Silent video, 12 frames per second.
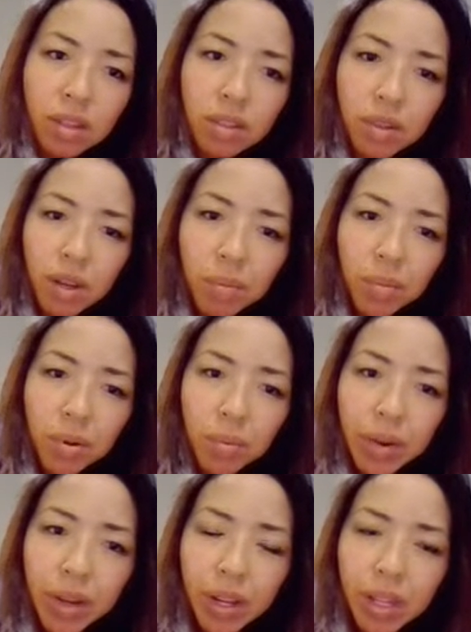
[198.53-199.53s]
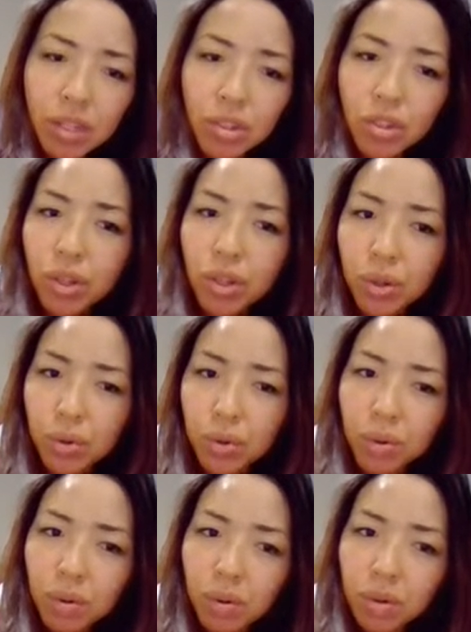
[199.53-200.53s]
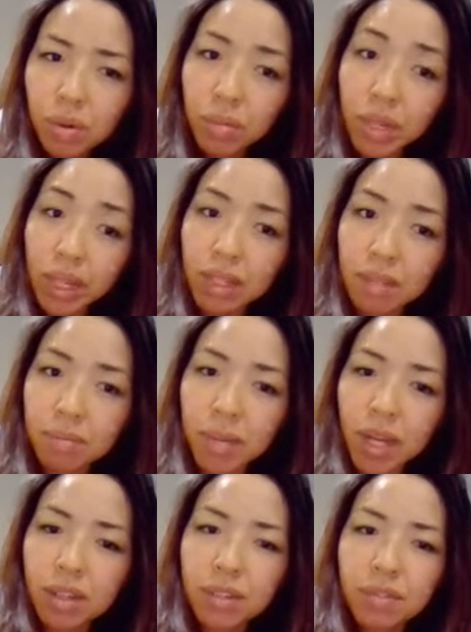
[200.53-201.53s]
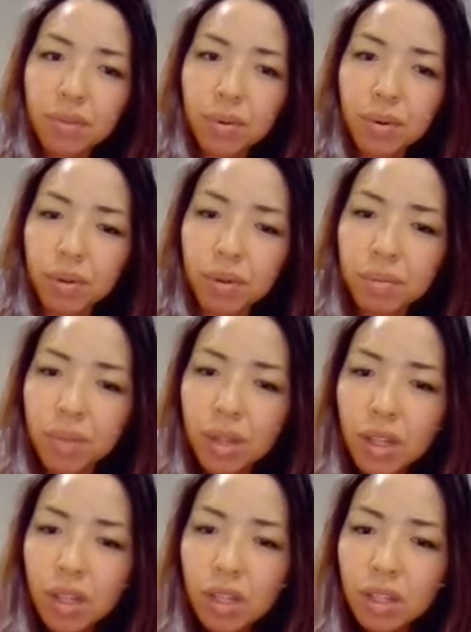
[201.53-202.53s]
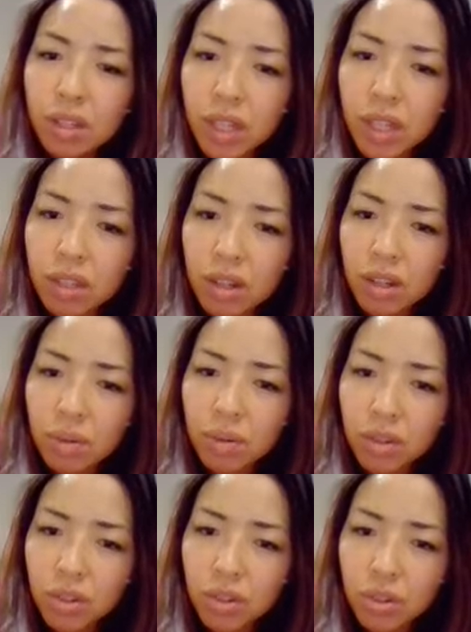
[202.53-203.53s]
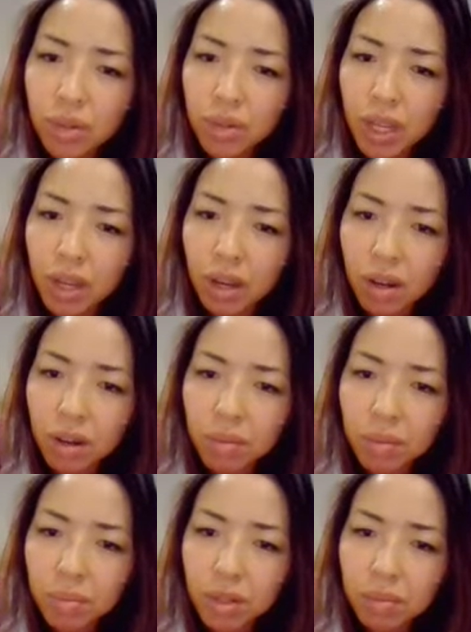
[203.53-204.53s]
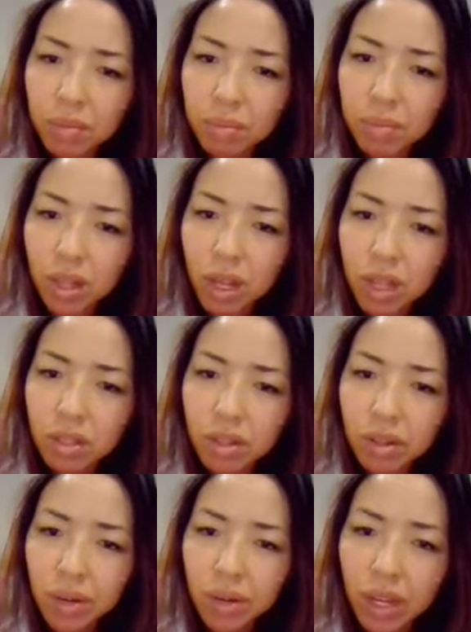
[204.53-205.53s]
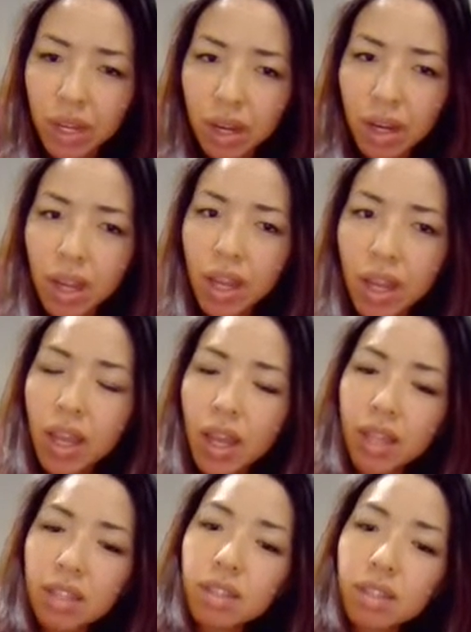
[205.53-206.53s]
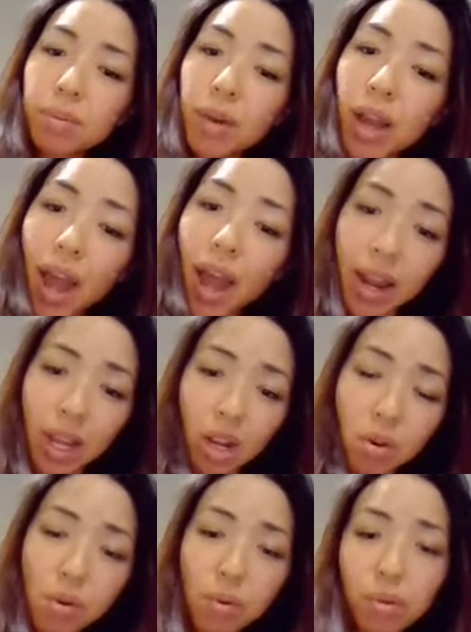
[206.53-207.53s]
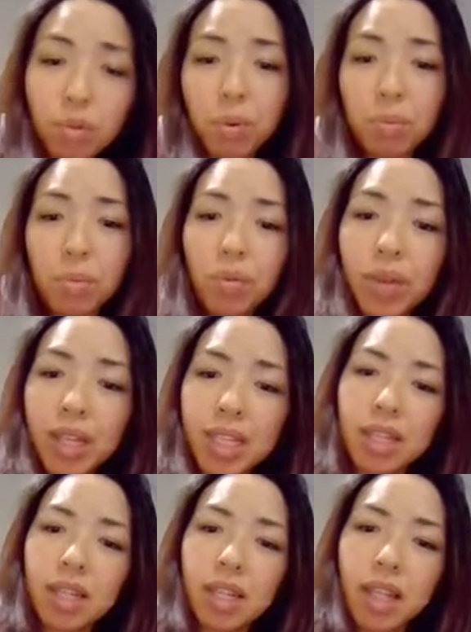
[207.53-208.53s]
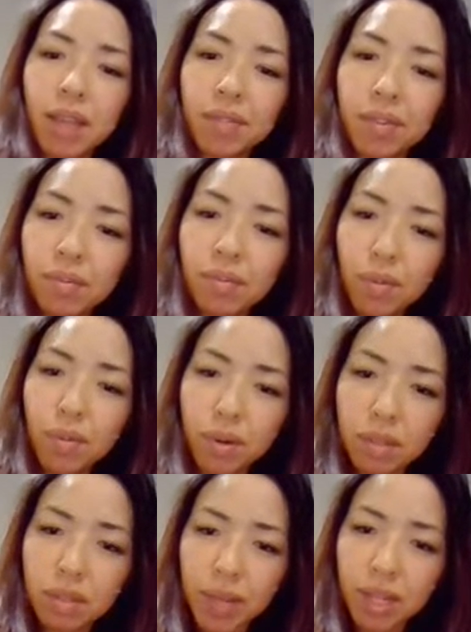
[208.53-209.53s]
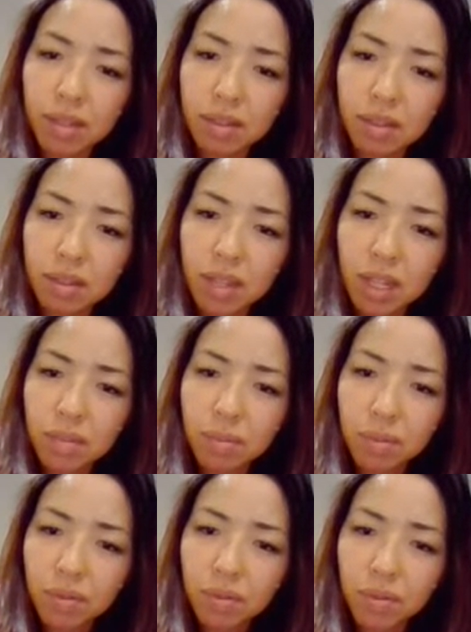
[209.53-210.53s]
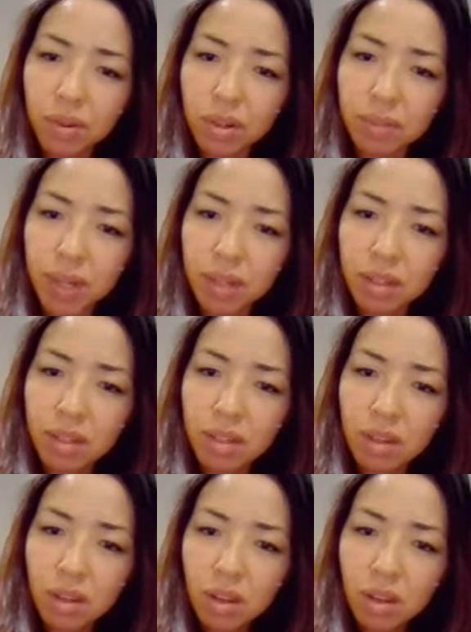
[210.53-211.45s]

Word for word: So number one is 2 plus minus 4. So let's start with 2 here. We'll put plot 2 right here. And since we're adding cold, we're moving to the left 4 spaces. So let's move 4 spaces.